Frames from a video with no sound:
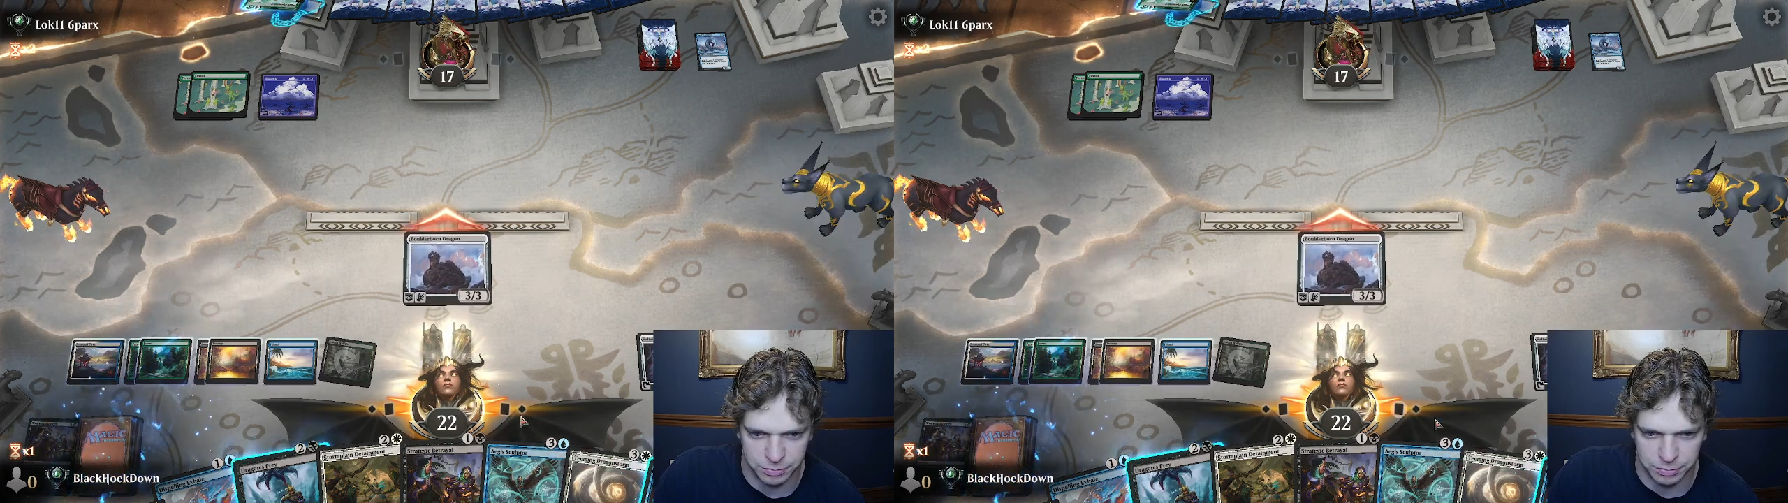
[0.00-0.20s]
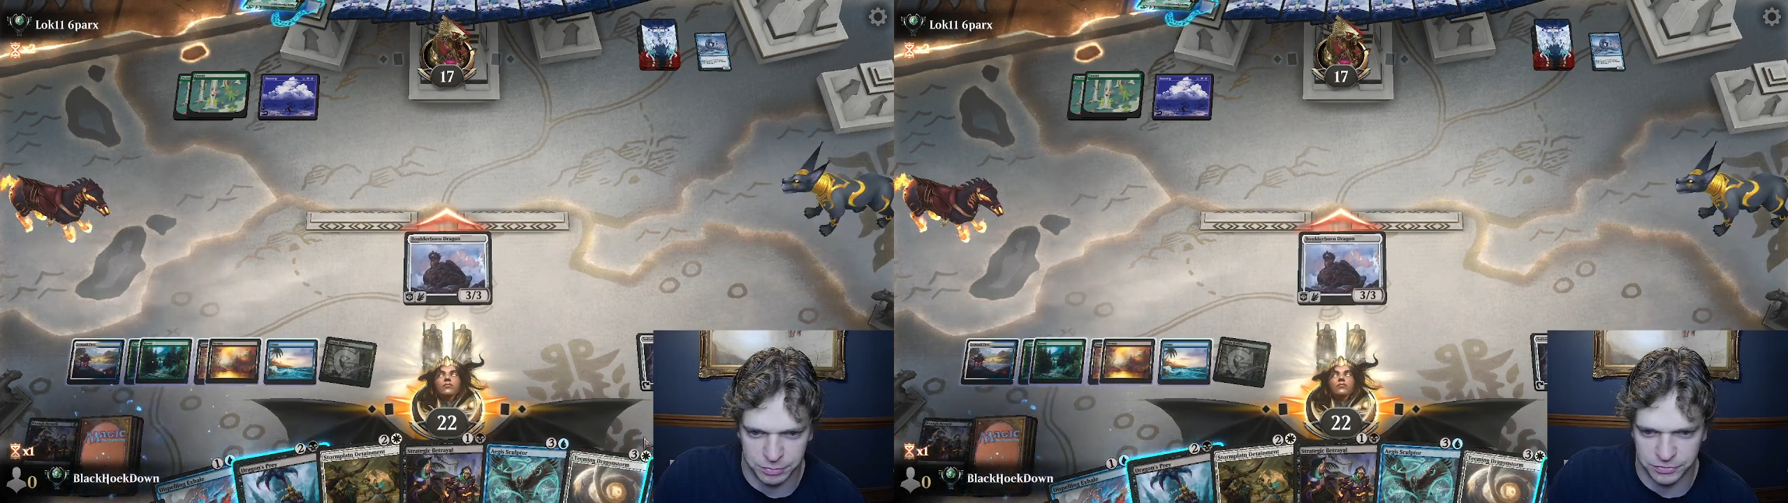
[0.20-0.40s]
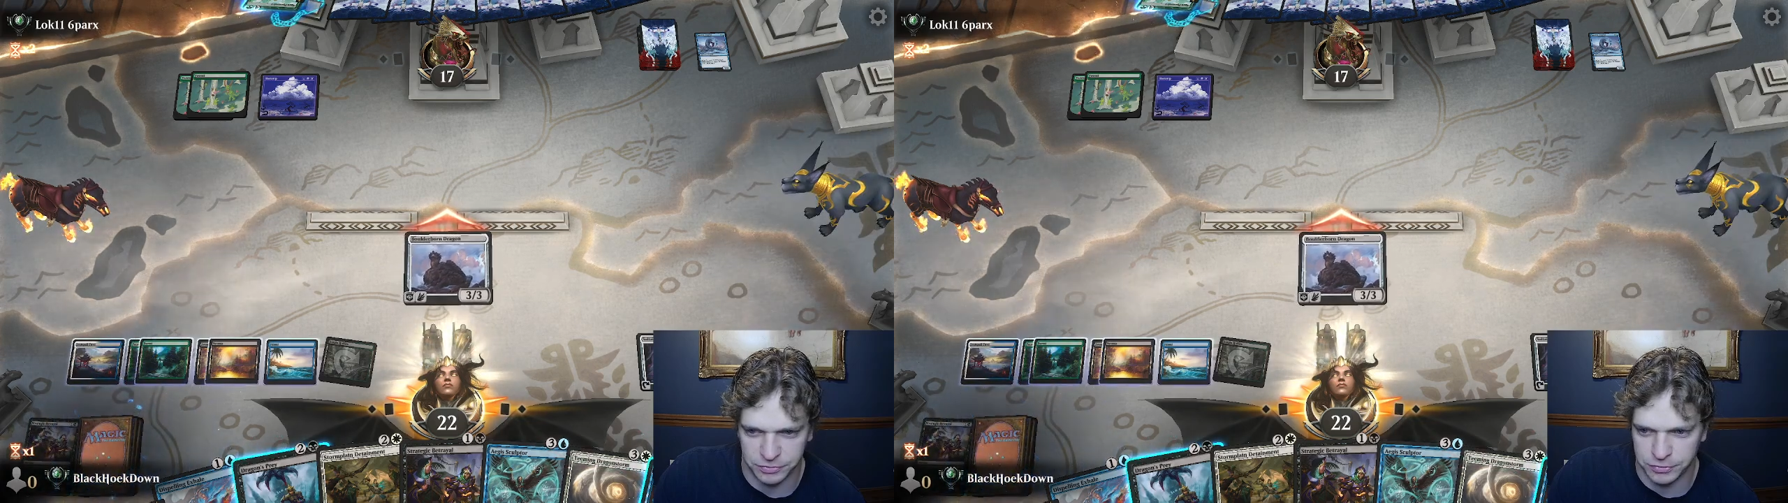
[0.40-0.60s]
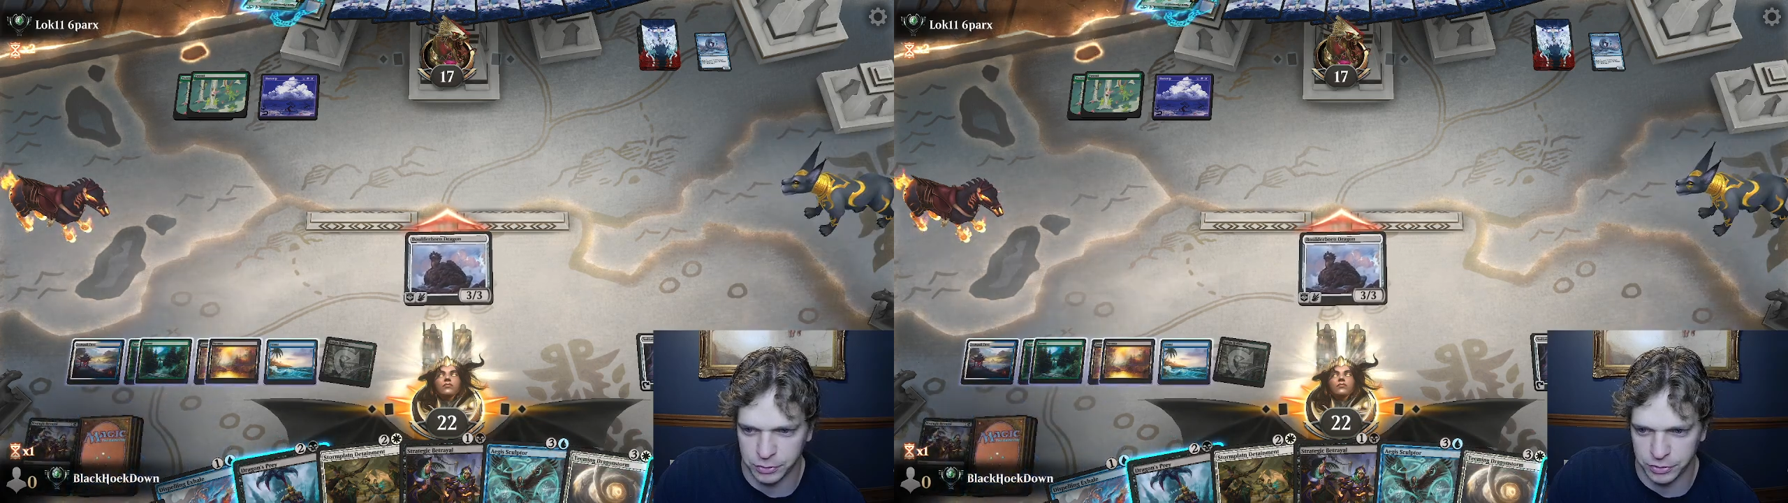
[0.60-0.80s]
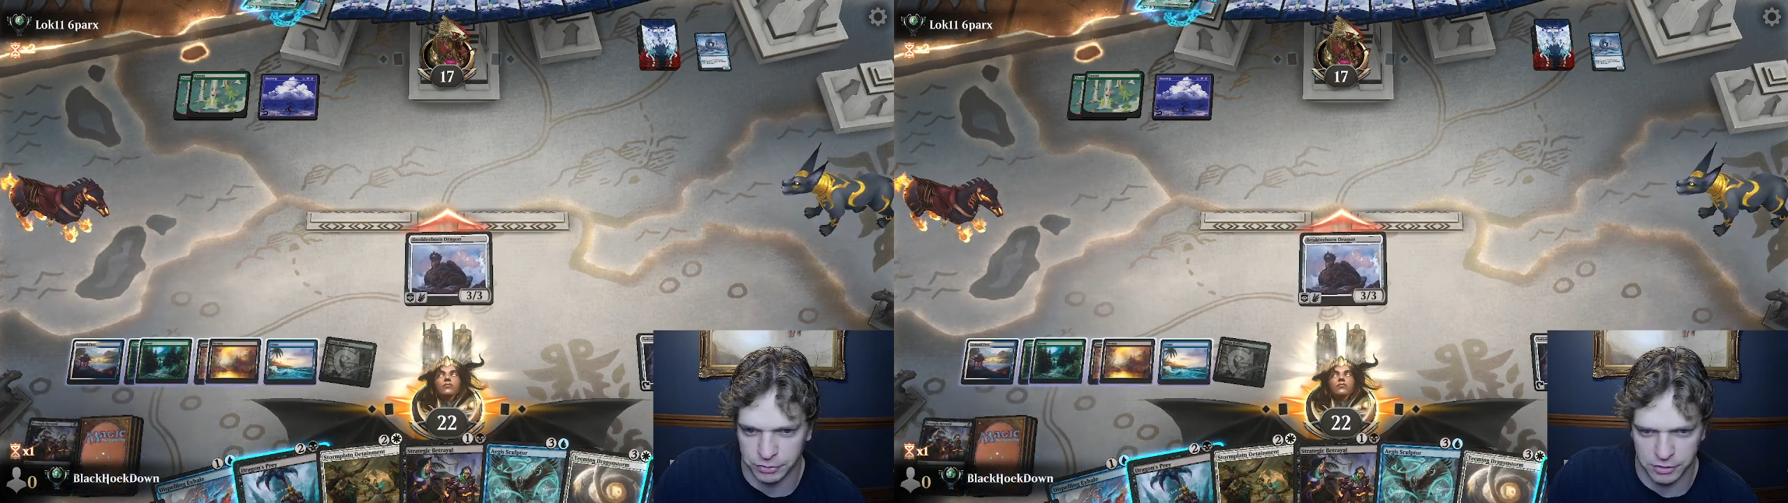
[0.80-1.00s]
fuel the
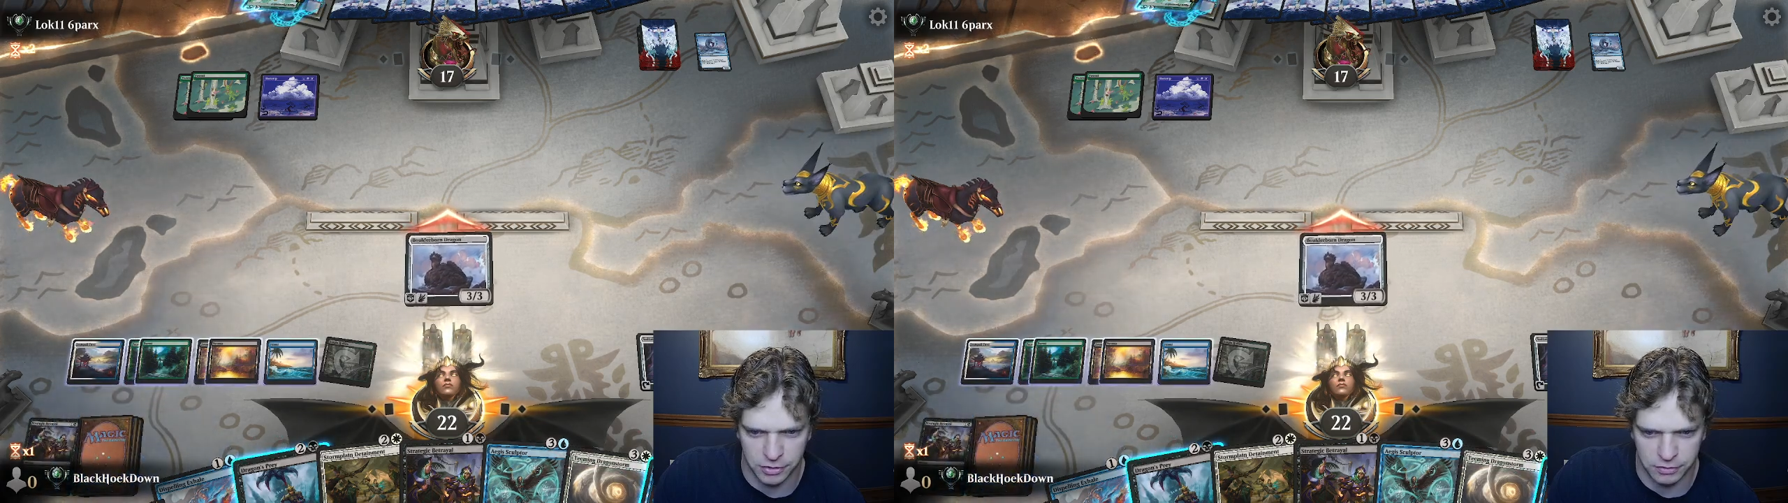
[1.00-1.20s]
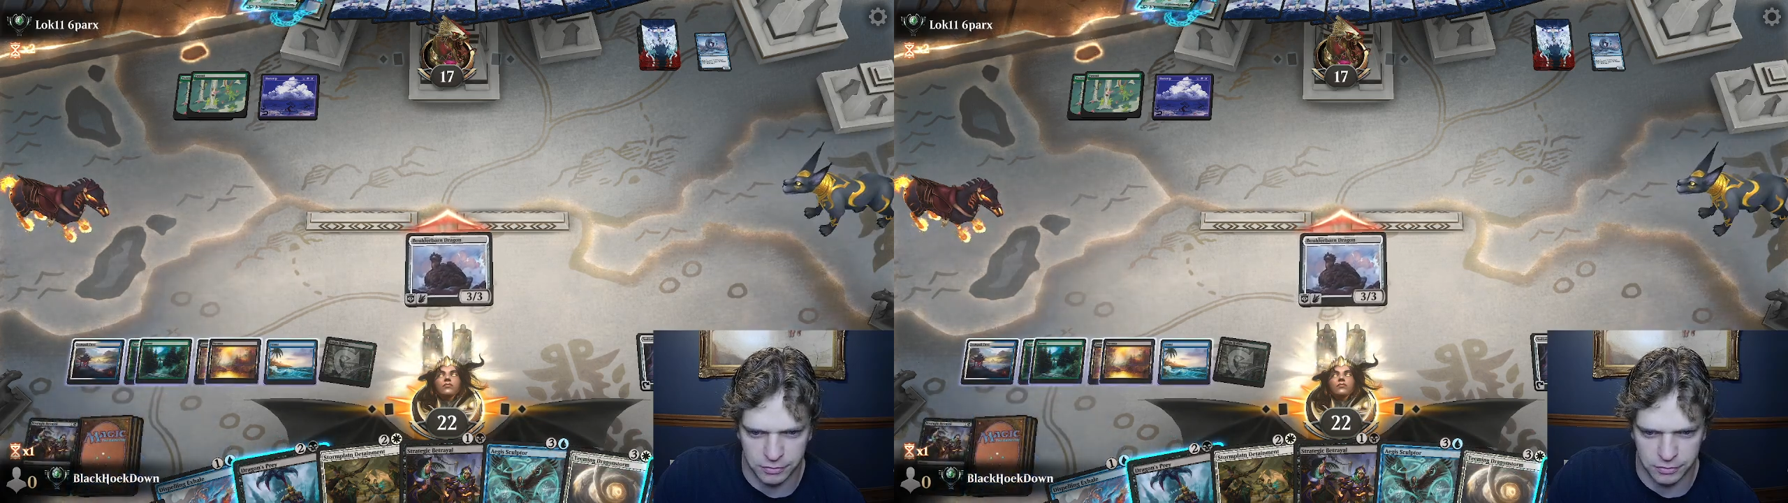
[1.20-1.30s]
graveyard